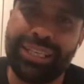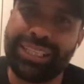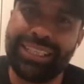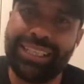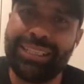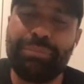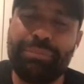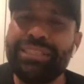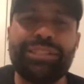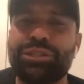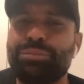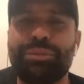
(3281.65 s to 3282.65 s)
Like
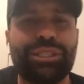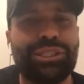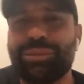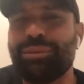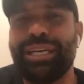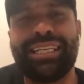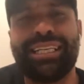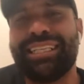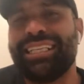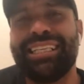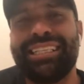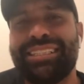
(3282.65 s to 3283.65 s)
business is business,
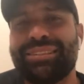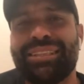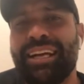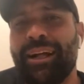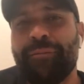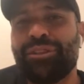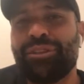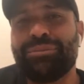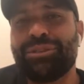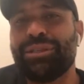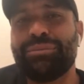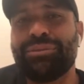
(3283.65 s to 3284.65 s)
man. It is.
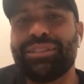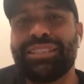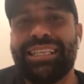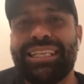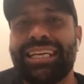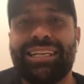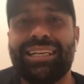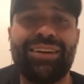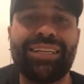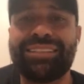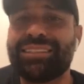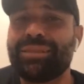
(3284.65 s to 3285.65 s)
Sometimes you're gonna
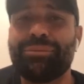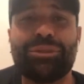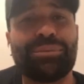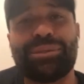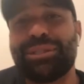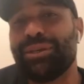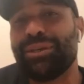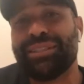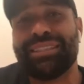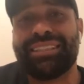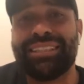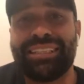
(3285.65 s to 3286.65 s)
like it, sometimes you're
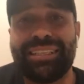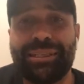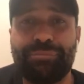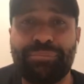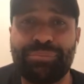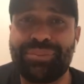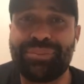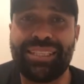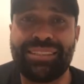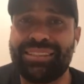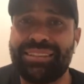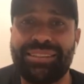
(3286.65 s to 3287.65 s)
not, and
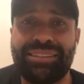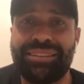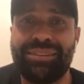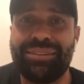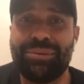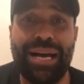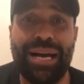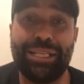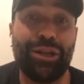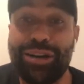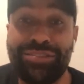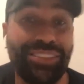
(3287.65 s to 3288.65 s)
that's just the
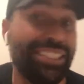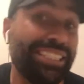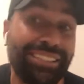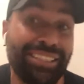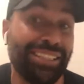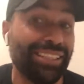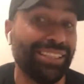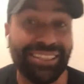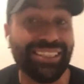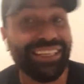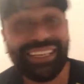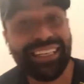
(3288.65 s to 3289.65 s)
way life is.
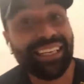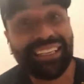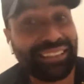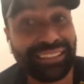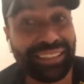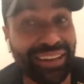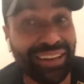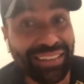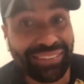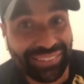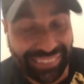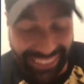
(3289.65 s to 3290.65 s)
That's just
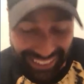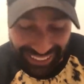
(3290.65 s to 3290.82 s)
life.